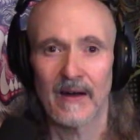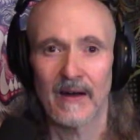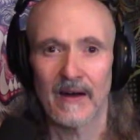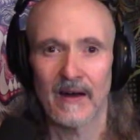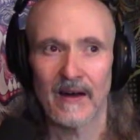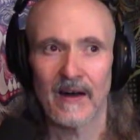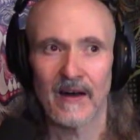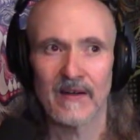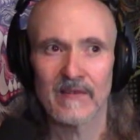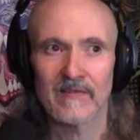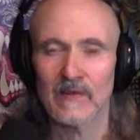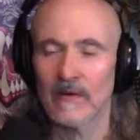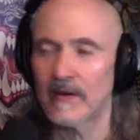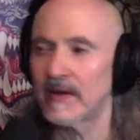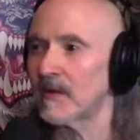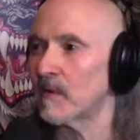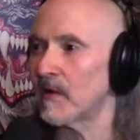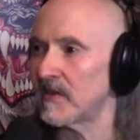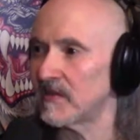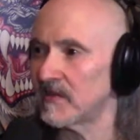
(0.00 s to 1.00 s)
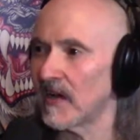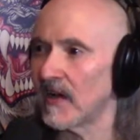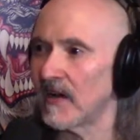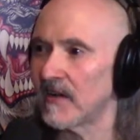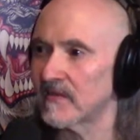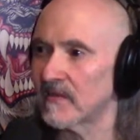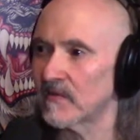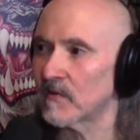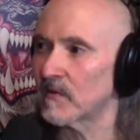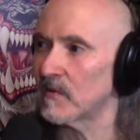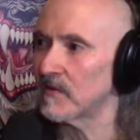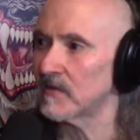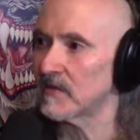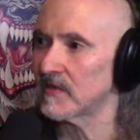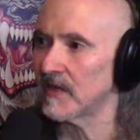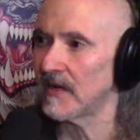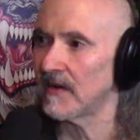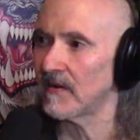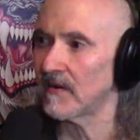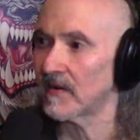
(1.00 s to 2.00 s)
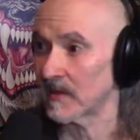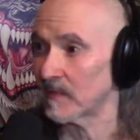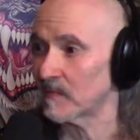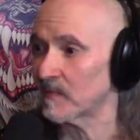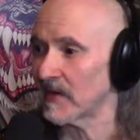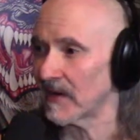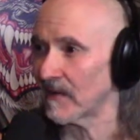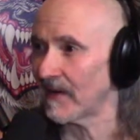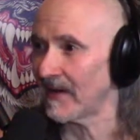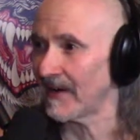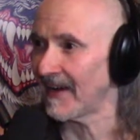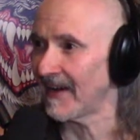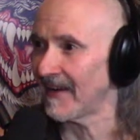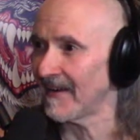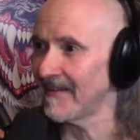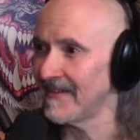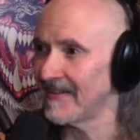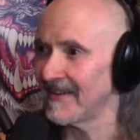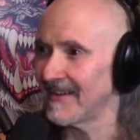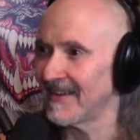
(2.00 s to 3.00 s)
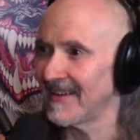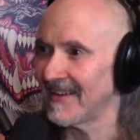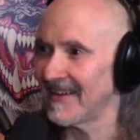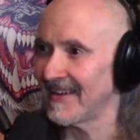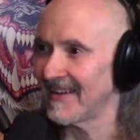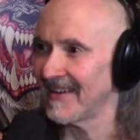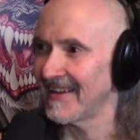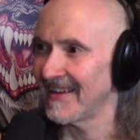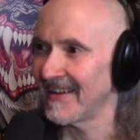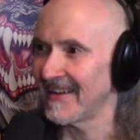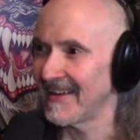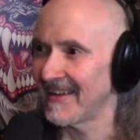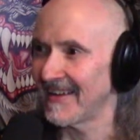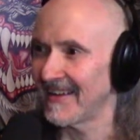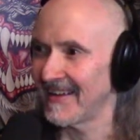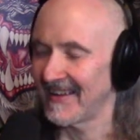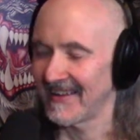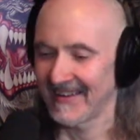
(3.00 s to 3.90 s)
Yeah. Uh, so anyways, yes, of course, yeah. Are you going to play it right now? I'm going to play it. Keep talking